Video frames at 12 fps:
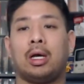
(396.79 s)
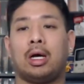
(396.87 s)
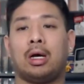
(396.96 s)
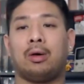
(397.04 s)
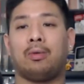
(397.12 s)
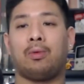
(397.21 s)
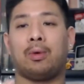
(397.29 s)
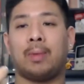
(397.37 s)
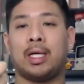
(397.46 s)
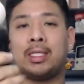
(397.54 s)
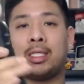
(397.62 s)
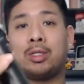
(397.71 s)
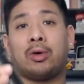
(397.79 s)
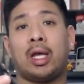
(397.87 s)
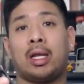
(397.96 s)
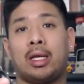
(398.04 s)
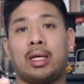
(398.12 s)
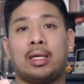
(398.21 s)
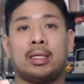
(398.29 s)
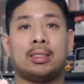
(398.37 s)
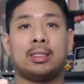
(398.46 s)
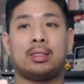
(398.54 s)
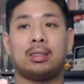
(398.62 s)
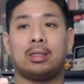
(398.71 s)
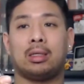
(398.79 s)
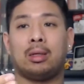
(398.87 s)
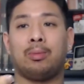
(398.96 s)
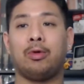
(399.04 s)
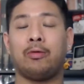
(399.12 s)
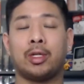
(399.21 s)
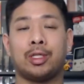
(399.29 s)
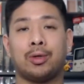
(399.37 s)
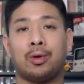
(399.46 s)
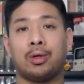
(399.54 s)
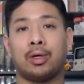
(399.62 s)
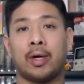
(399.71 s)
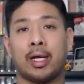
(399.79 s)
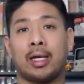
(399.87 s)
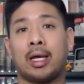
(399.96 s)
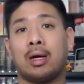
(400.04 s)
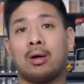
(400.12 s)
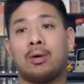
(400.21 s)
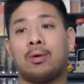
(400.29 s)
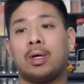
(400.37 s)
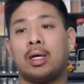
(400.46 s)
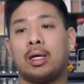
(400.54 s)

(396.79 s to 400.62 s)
What makes this great is the Move controller right now